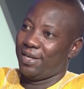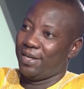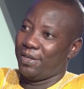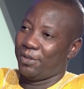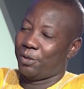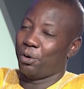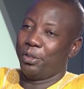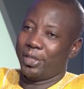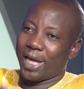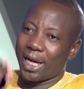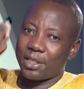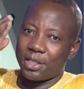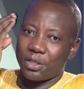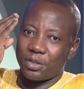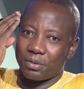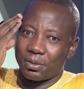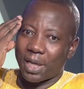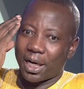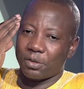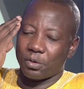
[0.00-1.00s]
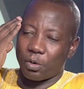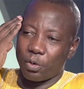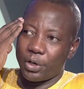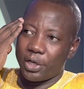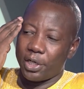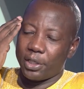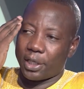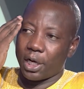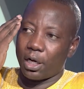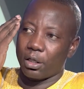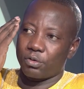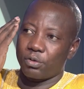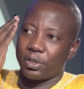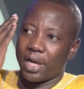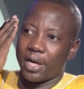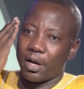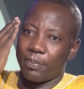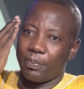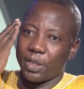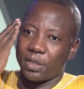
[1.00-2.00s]
So that already tells you
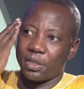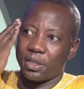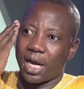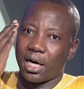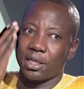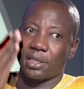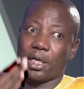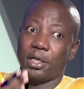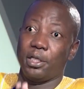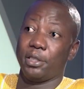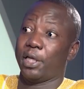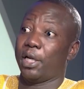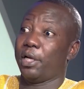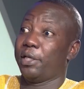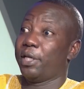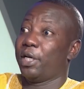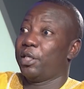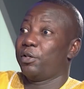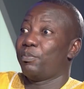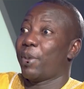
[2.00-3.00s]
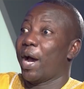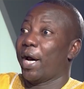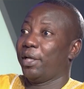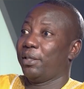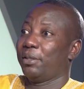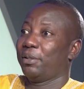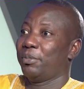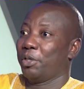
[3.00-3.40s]
that the person has an intelligence mind,